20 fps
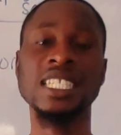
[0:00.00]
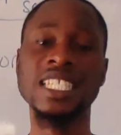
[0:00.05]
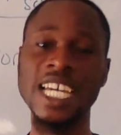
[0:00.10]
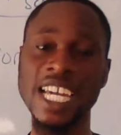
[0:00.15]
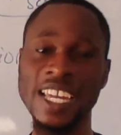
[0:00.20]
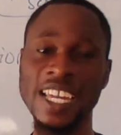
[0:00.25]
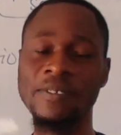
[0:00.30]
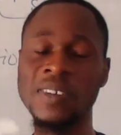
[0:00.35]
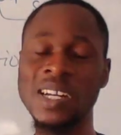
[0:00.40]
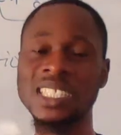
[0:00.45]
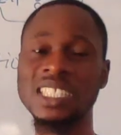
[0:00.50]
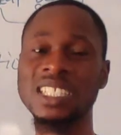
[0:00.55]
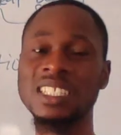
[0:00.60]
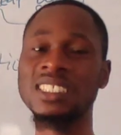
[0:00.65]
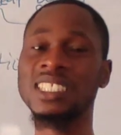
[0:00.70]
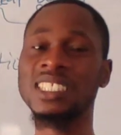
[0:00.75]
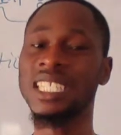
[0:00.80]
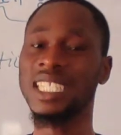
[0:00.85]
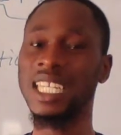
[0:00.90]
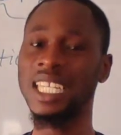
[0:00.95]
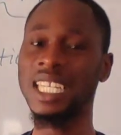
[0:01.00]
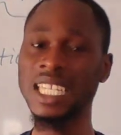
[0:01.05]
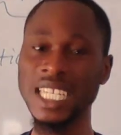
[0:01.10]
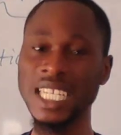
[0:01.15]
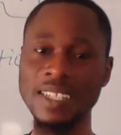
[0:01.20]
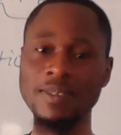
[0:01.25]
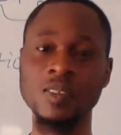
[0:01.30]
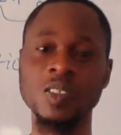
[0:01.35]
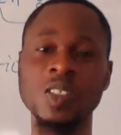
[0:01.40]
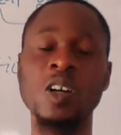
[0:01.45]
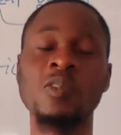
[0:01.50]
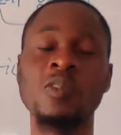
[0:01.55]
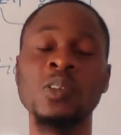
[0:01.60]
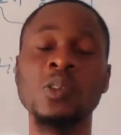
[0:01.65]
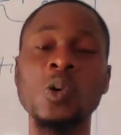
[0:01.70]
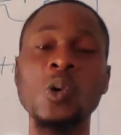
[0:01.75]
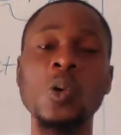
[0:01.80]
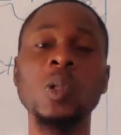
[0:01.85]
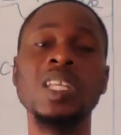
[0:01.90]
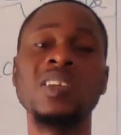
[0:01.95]
divergence in the leaves of the
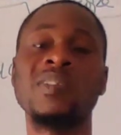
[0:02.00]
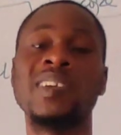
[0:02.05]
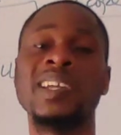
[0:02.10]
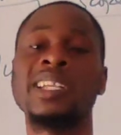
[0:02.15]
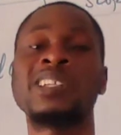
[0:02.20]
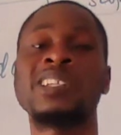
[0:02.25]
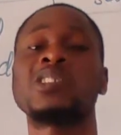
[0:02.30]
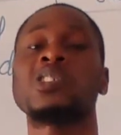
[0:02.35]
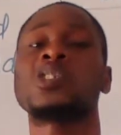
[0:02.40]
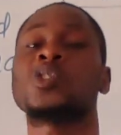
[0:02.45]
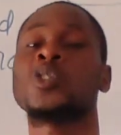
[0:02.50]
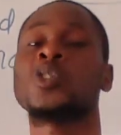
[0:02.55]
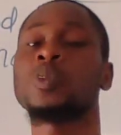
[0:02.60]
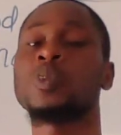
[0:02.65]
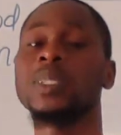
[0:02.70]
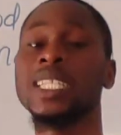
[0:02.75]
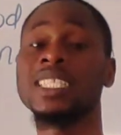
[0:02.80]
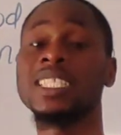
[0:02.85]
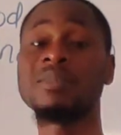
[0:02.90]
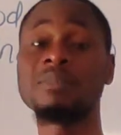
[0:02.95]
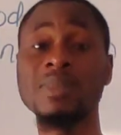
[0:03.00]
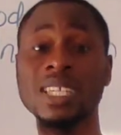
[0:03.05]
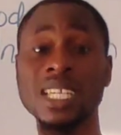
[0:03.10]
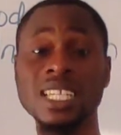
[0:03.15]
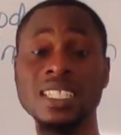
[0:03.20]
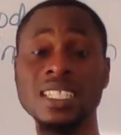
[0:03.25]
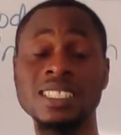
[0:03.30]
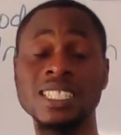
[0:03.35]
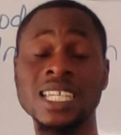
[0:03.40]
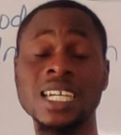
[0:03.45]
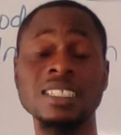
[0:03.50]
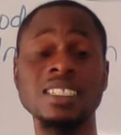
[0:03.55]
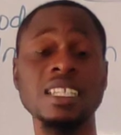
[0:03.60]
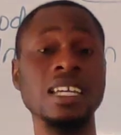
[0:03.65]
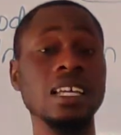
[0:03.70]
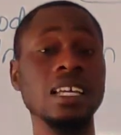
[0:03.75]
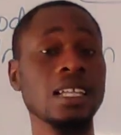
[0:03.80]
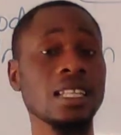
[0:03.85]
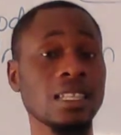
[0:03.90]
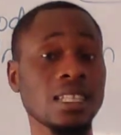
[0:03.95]
gold leaf electroscope, it means that
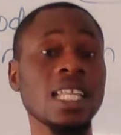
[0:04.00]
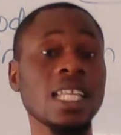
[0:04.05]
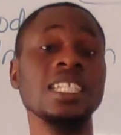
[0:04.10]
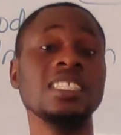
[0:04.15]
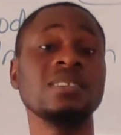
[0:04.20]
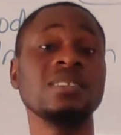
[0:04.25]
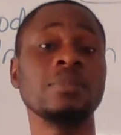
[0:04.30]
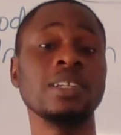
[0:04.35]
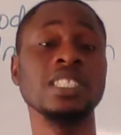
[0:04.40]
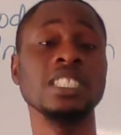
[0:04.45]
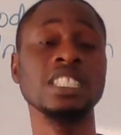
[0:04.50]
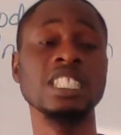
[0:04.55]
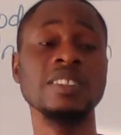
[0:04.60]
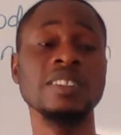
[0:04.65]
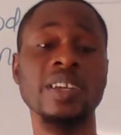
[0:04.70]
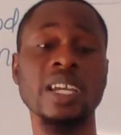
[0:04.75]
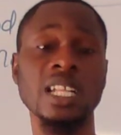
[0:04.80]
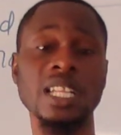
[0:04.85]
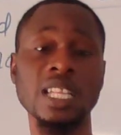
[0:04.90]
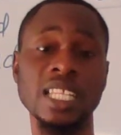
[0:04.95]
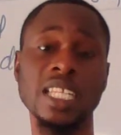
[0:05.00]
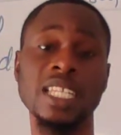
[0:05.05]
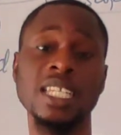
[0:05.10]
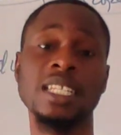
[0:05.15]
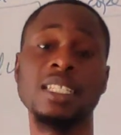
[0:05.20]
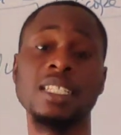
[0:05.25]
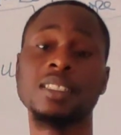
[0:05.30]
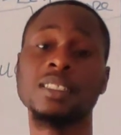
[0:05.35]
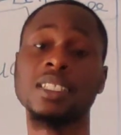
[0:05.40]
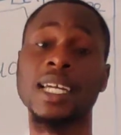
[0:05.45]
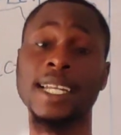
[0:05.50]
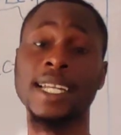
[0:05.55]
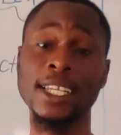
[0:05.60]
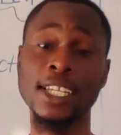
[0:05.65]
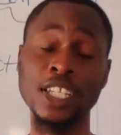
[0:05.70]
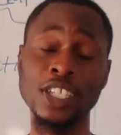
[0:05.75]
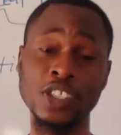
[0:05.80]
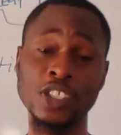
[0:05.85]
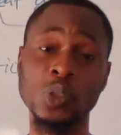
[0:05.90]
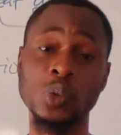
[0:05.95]
that material is an
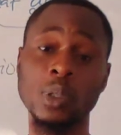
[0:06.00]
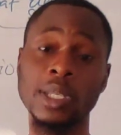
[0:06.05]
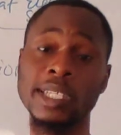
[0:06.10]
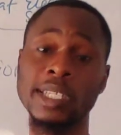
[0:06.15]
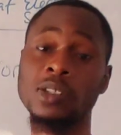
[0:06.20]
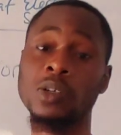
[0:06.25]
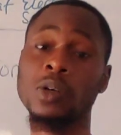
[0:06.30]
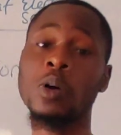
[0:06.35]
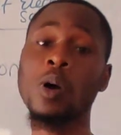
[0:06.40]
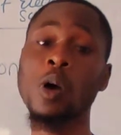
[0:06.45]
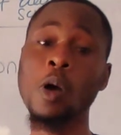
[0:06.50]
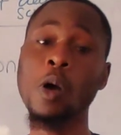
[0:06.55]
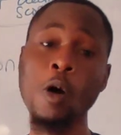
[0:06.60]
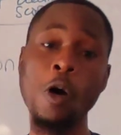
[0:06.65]
insulator